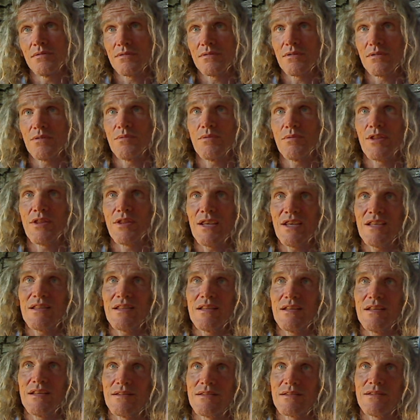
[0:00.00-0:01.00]
So we think
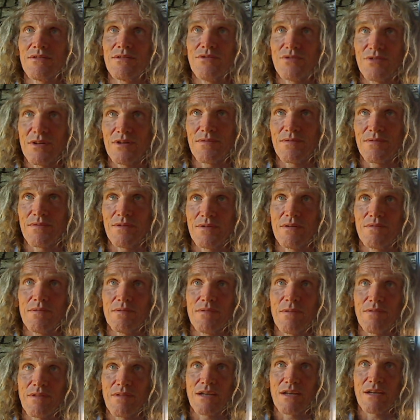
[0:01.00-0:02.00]
these things are different. If
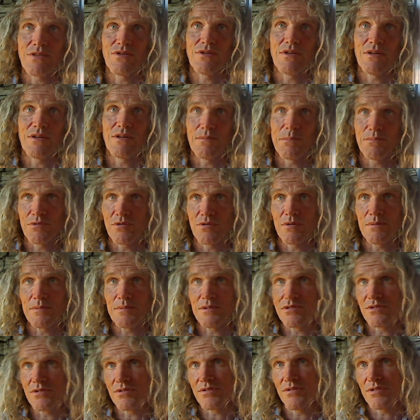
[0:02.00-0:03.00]
reflection and
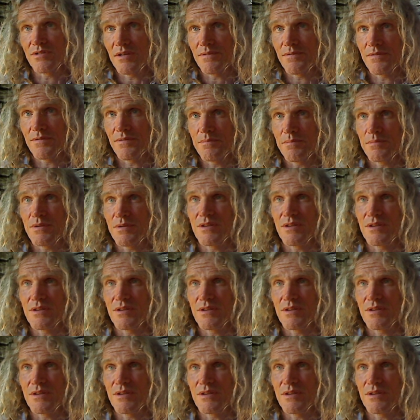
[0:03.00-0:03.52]
absorptions are different,